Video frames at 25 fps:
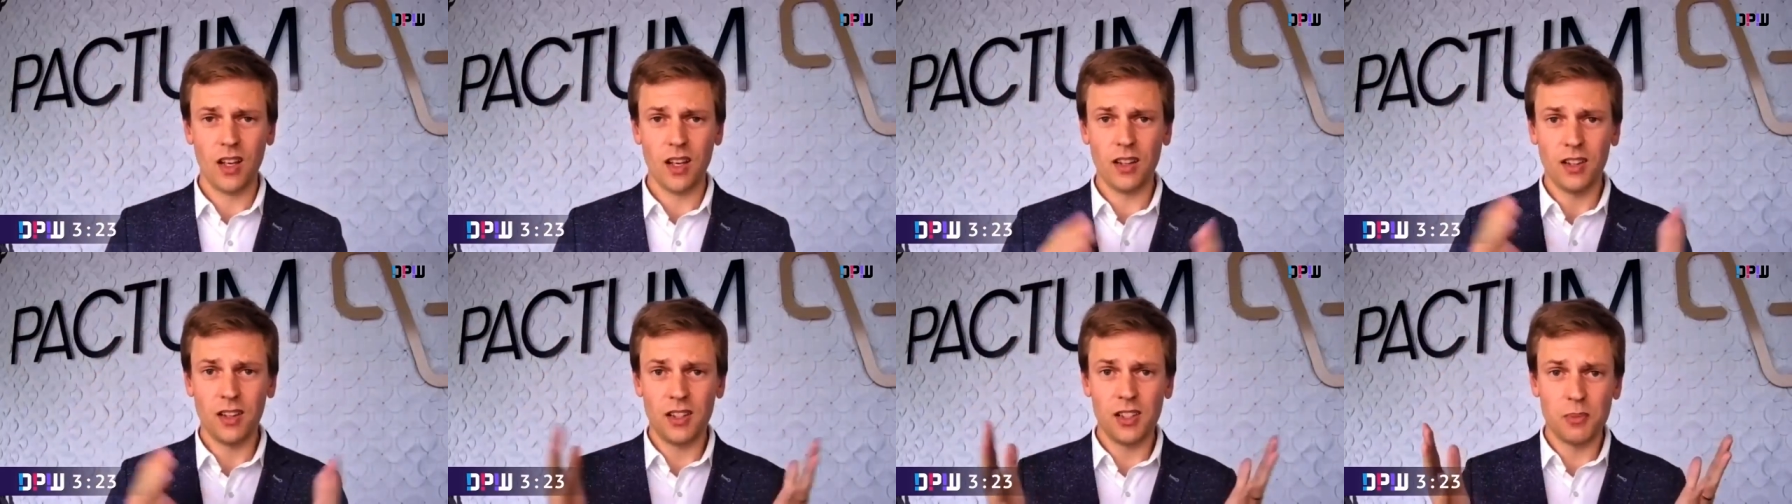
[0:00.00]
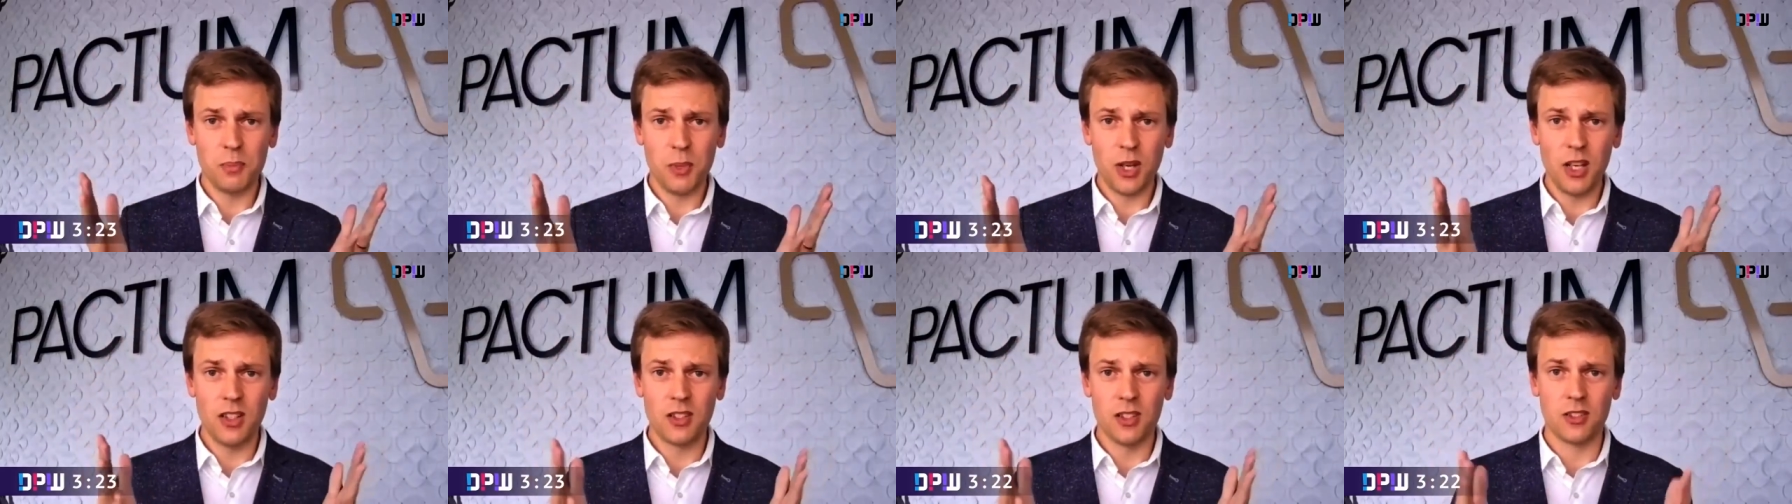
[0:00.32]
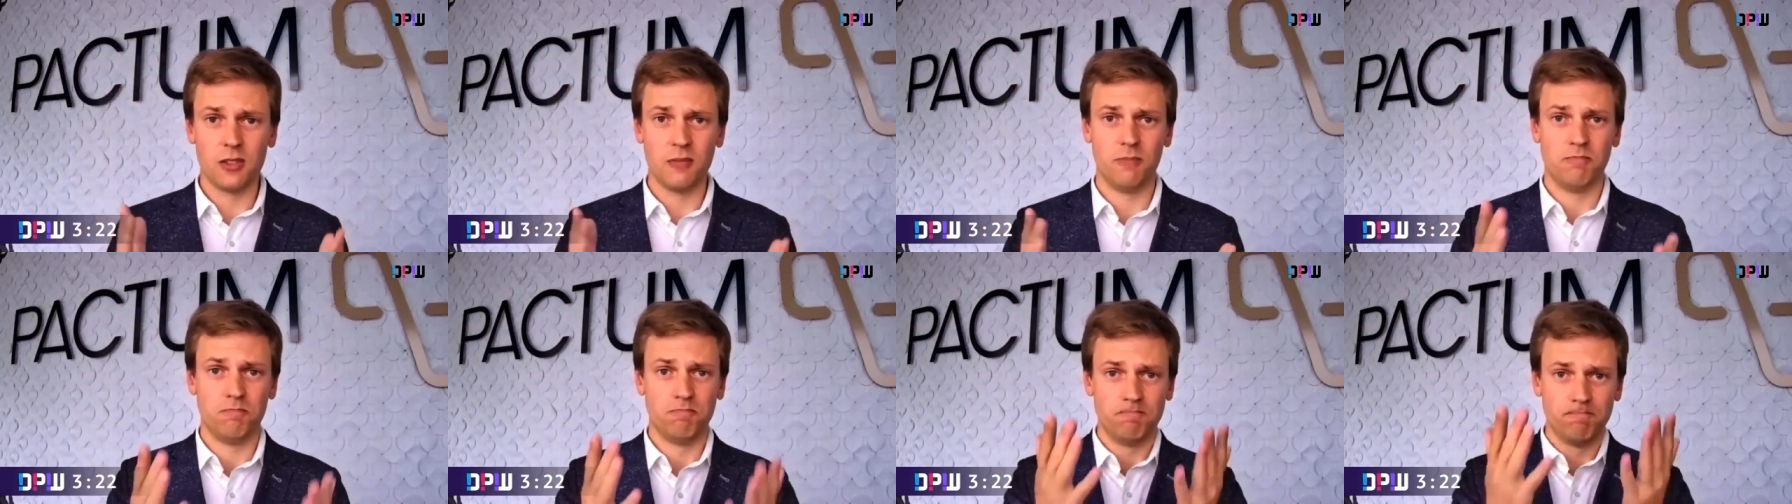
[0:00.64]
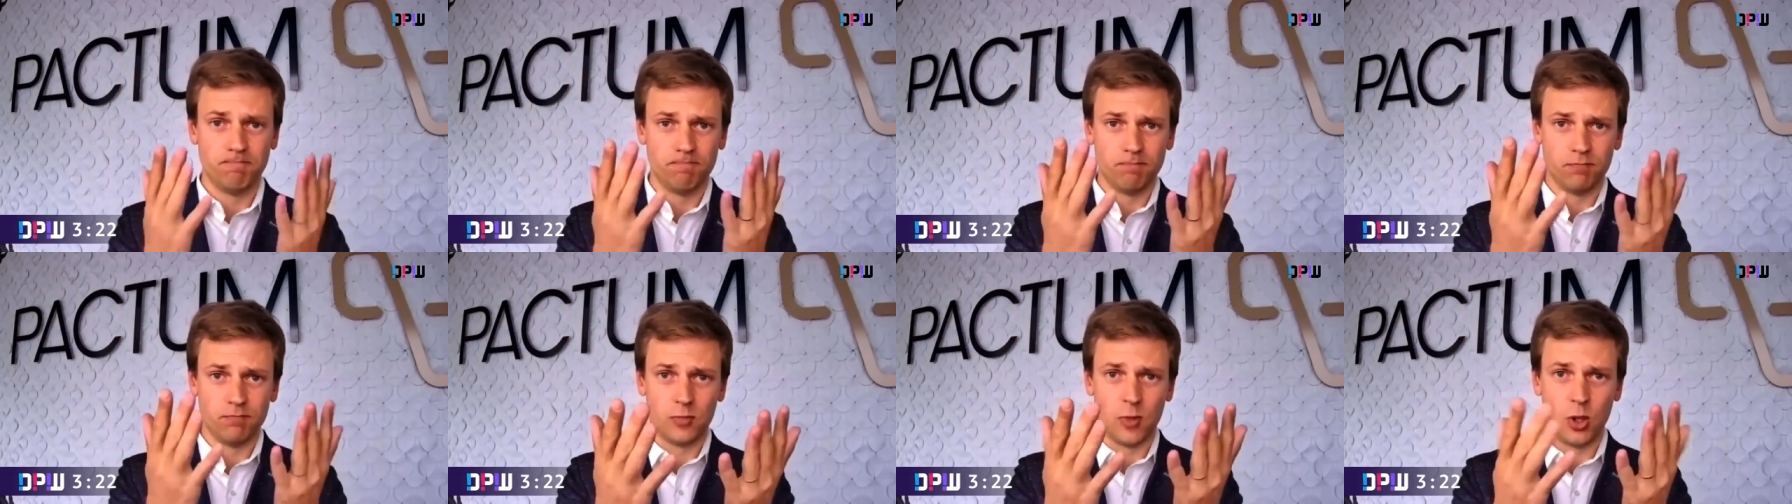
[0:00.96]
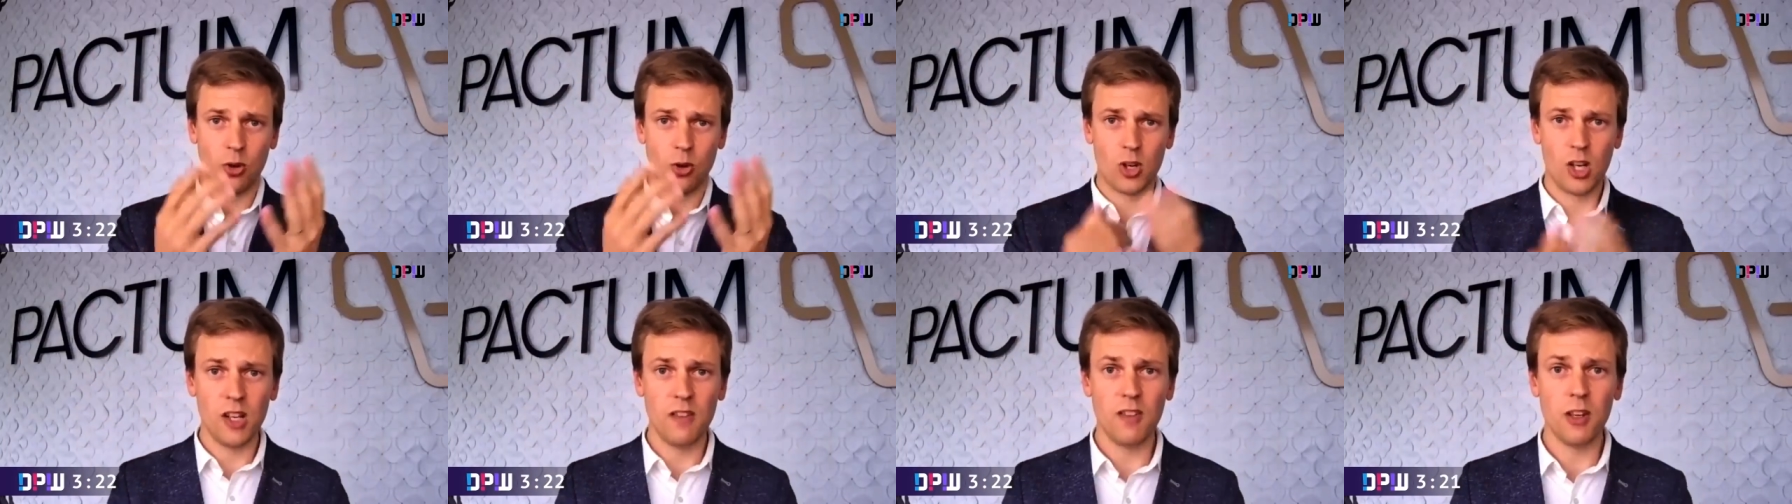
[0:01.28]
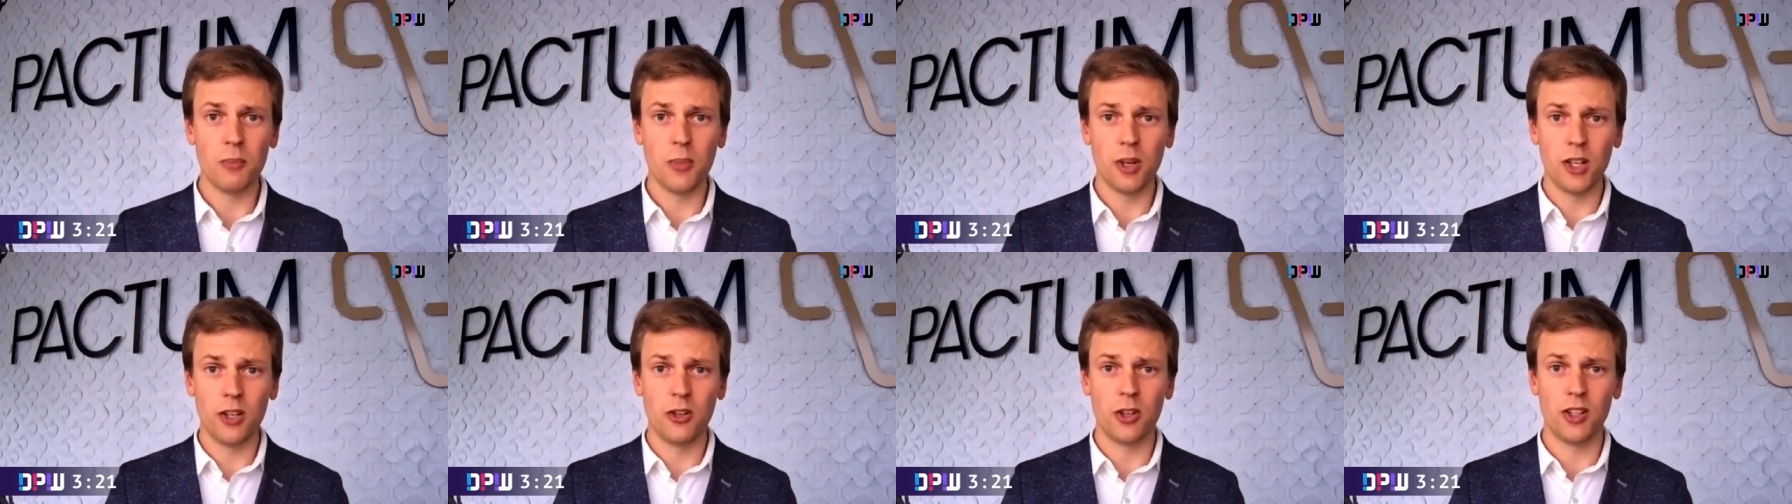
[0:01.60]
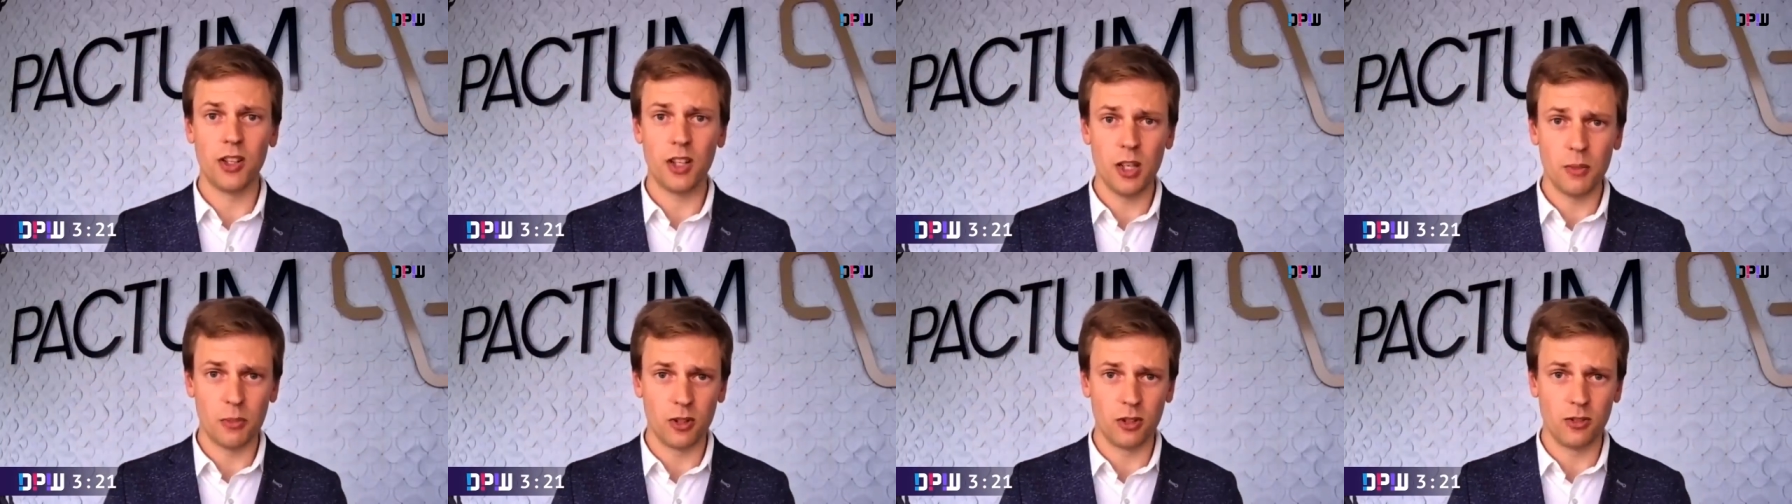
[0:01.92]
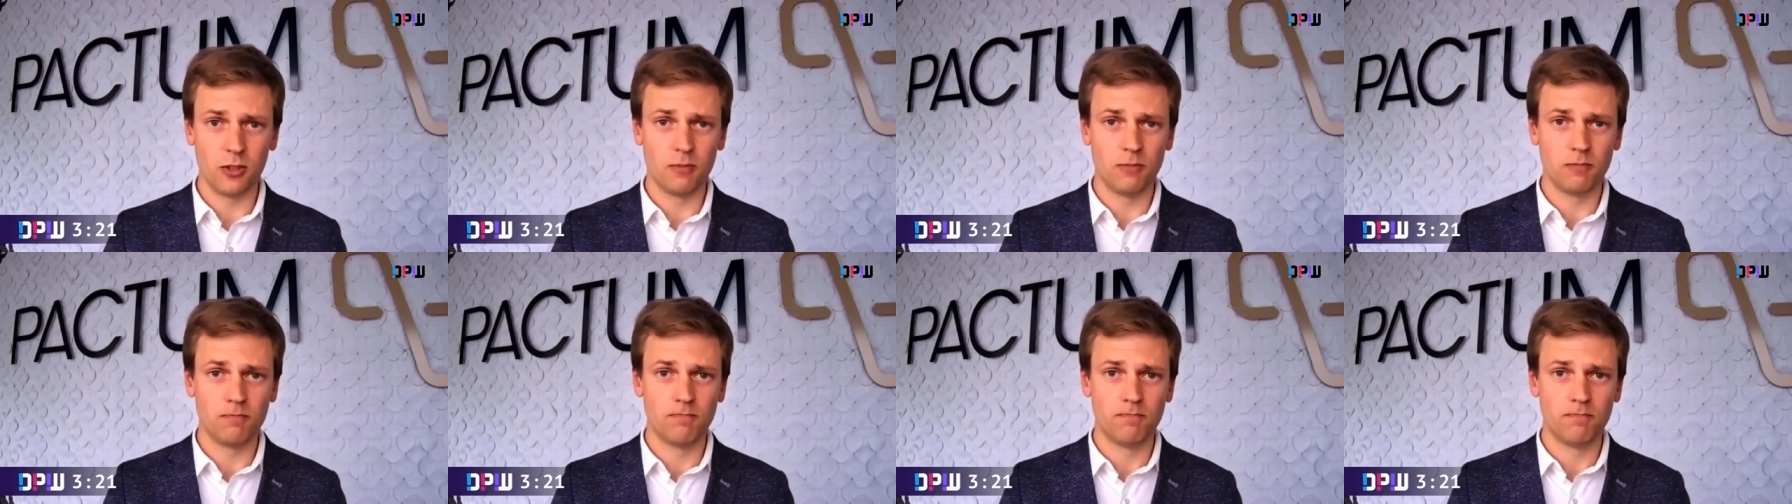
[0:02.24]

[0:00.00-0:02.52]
And this means you're leaving money on a table.